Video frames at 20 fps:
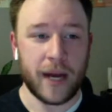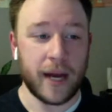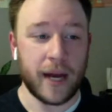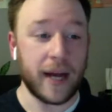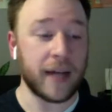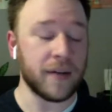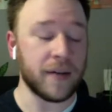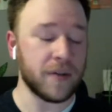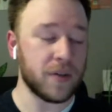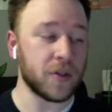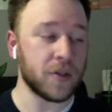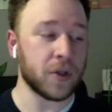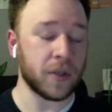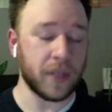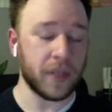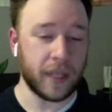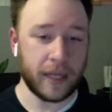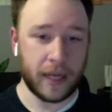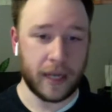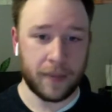Uh, and
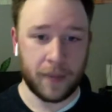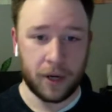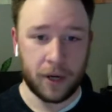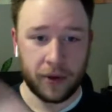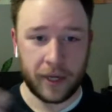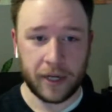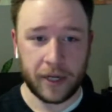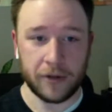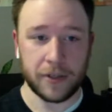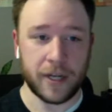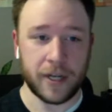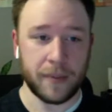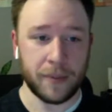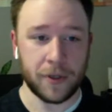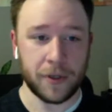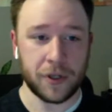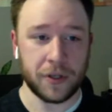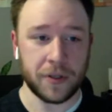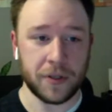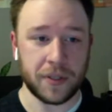certainly uh, moderating your
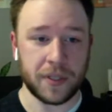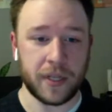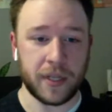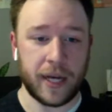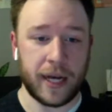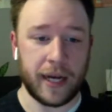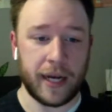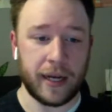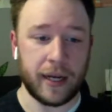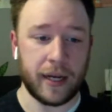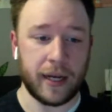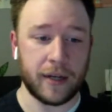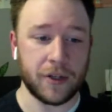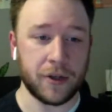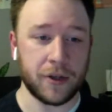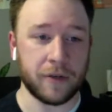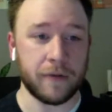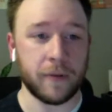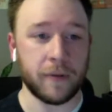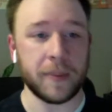temperatures uh, uh,
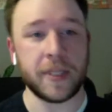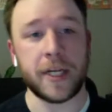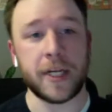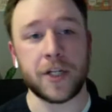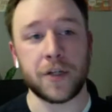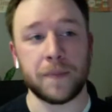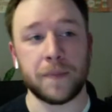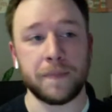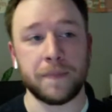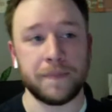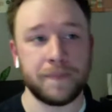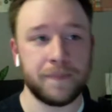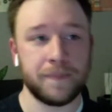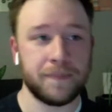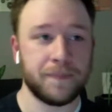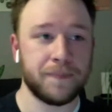during fermentation.